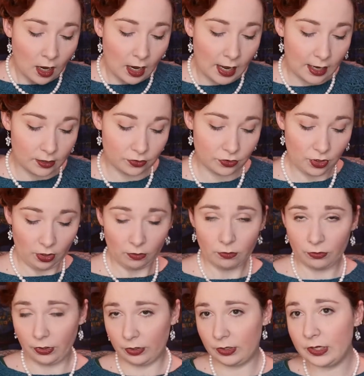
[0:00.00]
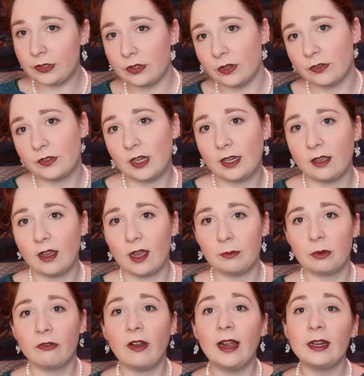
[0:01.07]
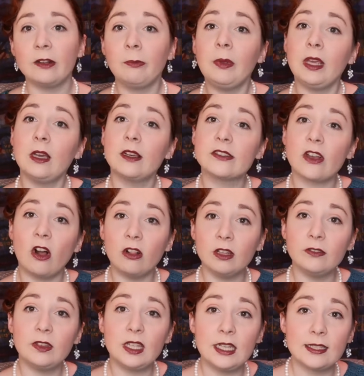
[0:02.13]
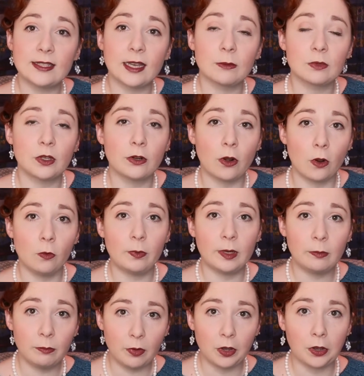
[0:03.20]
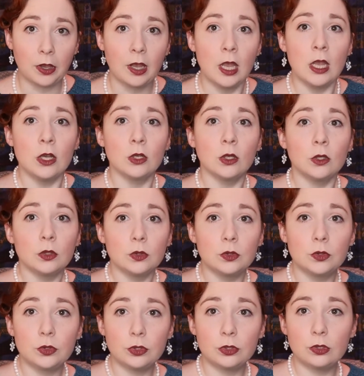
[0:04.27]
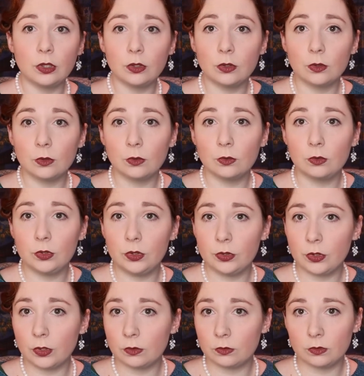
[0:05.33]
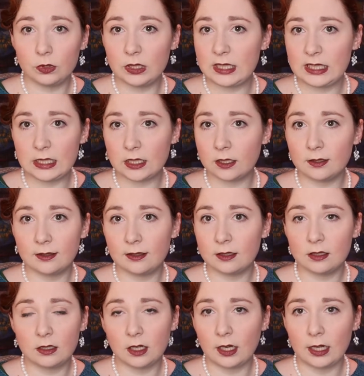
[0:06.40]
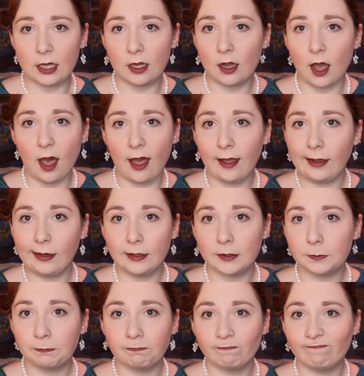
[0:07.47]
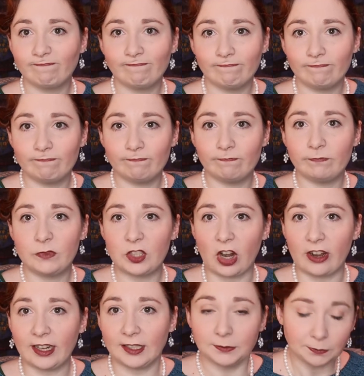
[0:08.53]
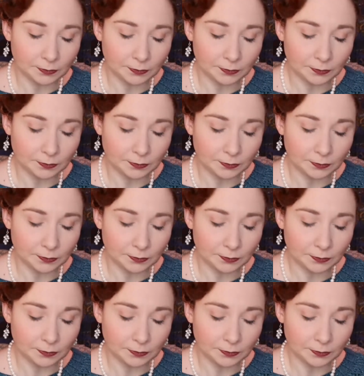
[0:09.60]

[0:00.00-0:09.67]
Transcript: And no, there is no study guide provided because all of the exams are open book. So you don't need a study guide. Sorry.